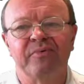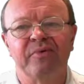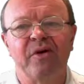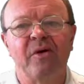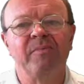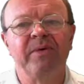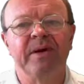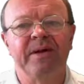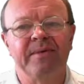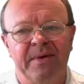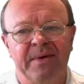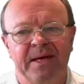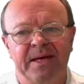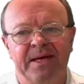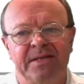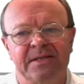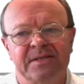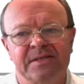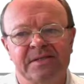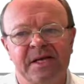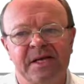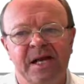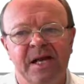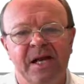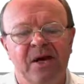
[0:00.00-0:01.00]
probably
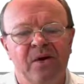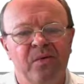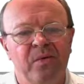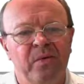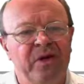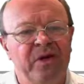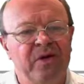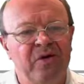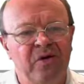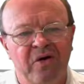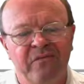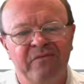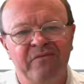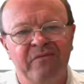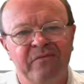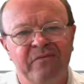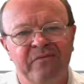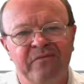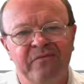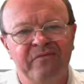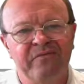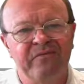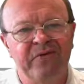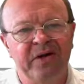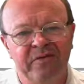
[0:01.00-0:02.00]
means we're not
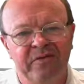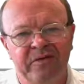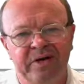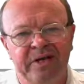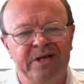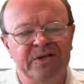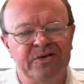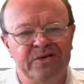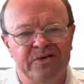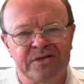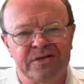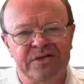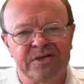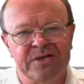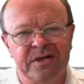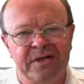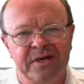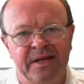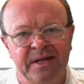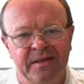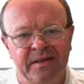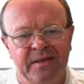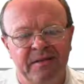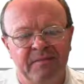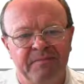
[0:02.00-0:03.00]
very interested
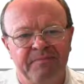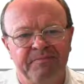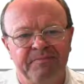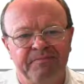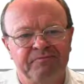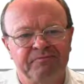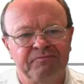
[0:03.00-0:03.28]
in them.